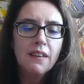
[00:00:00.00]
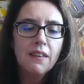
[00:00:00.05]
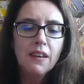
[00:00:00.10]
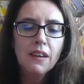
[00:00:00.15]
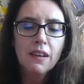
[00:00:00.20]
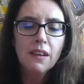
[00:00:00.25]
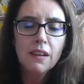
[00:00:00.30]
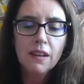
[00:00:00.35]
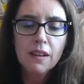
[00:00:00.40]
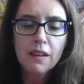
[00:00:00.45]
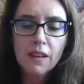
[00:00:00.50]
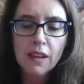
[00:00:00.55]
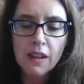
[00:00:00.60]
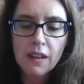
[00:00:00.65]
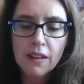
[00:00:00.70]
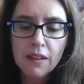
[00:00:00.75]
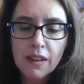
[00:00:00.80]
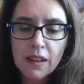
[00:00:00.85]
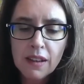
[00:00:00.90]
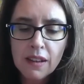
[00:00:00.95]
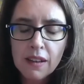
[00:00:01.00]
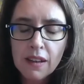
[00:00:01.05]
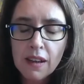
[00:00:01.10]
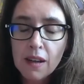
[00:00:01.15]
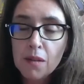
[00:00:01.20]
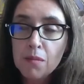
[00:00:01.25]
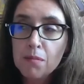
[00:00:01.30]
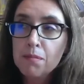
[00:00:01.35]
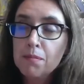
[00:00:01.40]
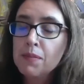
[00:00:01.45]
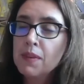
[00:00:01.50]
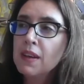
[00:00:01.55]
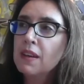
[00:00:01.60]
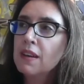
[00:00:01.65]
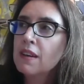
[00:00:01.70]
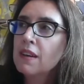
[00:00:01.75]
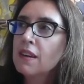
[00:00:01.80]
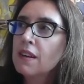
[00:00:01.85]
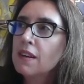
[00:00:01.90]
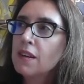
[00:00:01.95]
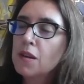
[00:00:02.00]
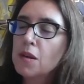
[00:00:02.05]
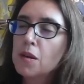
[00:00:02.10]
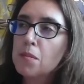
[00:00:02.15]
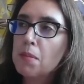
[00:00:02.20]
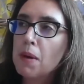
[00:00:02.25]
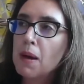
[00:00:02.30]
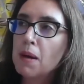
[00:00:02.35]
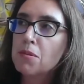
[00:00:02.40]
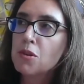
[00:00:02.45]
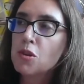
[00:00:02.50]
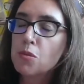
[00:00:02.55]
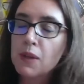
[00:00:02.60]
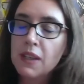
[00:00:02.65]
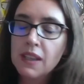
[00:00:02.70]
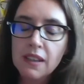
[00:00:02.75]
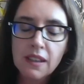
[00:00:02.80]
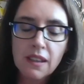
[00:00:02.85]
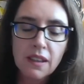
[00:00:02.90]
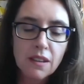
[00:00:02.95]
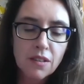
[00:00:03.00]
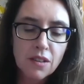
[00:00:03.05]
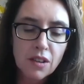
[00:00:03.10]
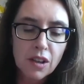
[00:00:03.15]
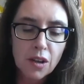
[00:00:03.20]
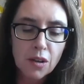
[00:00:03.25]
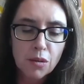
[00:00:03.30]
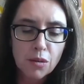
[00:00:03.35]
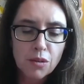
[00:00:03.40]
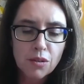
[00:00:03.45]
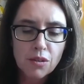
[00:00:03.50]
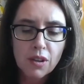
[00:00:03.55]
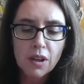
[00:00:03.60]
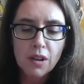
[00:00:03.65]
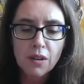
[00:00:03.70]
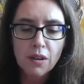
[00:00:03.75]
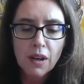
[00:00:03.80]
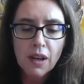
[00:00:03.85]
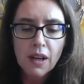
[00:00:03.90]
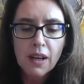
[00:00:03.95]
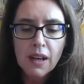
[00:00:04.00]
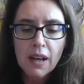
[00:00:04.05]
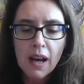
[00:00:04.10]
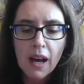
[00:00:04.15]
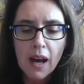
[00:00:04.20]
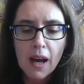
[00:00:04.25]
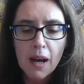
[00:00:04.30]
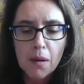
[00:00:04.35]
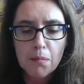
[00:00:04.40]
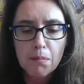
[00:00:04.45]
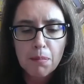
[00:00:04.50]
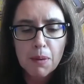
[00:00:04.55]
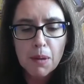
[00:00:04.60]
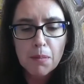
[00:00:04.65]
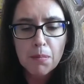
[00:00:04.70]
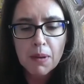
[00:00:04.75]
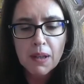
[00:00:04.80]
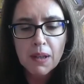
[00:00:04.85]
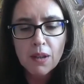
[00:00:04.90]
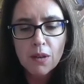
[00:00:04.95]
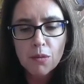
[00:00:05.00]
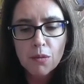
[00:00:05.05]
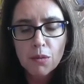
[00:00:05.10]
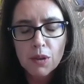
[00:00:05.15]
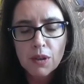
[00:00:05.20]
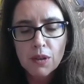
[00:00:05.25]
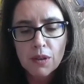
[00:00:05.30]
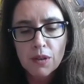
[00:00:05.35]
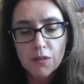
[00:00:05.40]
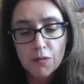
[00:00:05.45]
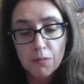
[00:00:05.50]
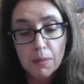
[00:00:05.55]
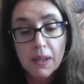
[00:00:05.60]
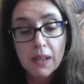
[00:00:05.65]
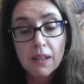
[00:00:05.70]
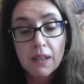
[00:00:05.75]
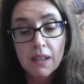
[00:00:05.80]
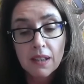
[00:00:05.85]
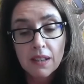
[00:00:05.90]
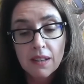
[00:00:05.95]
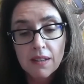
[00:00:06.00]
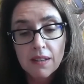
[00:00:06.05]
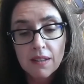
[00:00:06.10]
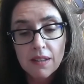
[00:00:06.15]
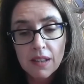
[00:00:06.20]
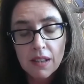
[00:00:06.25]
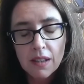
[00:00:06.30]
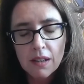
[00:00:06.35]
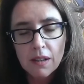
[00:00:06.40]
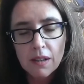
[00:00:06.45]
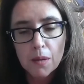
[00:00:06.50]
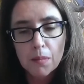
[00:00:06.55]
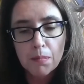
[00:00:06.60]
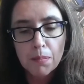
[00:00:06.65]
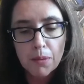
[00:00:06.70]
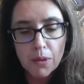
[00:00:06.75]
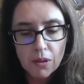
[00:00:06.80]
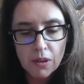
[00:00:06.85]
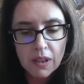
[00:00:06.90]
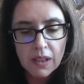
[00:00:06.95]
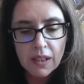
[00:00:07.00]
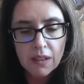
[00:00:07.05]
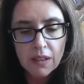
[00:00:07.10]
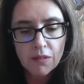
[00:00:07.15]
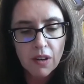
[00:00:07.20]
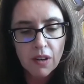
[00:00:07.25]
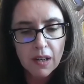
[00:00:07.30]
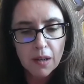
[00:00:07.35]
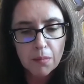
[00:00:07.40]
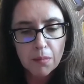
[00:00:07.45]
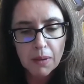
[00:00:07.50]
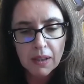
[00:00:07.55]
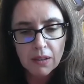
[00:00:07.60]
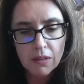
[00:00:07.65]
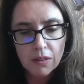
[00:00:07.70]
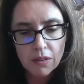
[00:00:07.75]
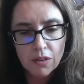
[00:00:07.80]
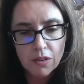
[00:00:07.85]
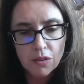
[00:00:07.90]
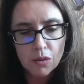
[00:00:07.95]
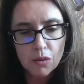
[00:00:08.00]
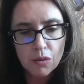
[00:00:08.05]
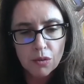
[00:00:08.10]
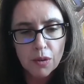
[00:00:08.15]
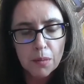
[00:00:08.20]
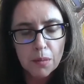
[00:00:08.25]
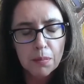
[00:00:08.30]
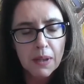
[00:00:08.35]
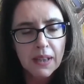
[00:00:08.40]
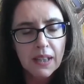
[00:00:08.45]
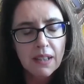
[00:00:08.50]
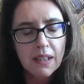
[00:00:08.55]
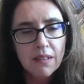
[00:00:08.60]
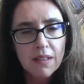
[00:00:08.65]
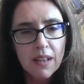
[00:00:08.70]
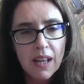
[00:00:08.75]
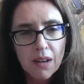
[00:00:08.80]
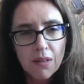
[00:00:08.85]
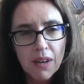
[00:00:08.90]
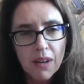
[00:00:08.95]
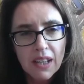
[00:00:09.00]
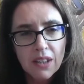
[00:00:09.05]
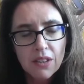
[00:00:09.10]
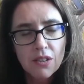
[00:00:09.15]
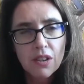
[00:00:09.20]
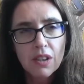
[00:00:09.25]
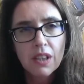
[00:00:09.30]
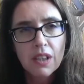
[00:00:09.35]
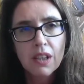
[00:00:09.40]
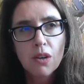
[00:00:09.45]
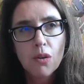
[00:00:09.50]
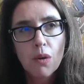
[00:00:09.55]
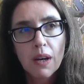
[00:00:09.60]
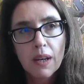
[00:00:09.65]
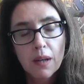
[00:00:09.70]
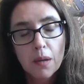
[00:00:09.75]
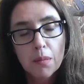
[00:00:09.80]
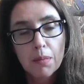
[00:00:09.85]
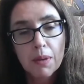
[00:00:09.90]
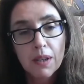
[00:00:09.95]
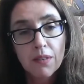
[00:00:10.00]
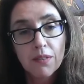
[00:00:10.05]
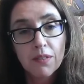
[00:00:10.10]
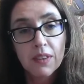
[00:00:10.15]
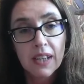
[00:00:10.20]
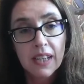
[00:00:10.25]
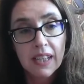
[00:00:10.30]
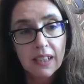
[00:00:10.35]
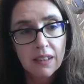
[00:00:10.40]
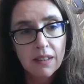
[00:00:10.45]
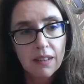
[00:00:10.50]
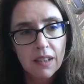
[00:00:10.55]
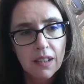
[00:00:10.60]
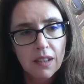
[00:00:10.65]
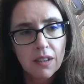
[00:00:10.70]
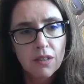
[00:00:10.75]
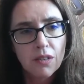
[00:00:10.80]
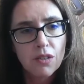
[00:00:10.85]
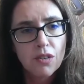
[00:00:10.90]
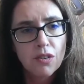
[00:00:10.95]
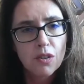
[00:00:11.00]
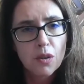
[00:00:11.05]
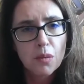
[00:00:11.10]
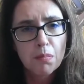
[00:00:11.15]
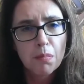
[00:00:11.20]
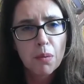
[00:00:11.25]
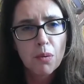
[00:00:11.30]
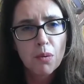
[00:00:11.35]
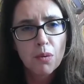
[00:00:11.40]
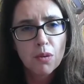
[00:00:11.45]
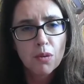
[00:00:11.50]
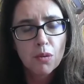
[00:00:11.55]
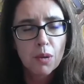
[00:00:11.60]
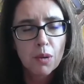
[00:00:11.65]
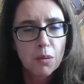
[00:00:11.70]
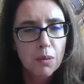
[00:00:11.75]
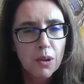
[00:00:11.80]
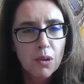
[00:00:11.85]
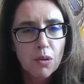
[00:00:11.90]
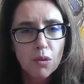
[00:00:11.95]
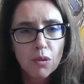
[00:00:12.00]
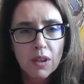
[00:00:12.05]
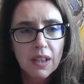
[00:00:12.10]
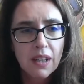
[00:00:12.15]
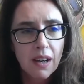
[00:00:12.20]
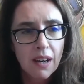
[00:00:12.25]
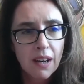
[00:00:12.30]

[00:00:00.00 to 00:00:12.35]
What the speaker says: think in the, perhaps 20 years ago or so, BPD would have been considered a purely environmental disorder, but there's now actually quite a bit of data to support what we call a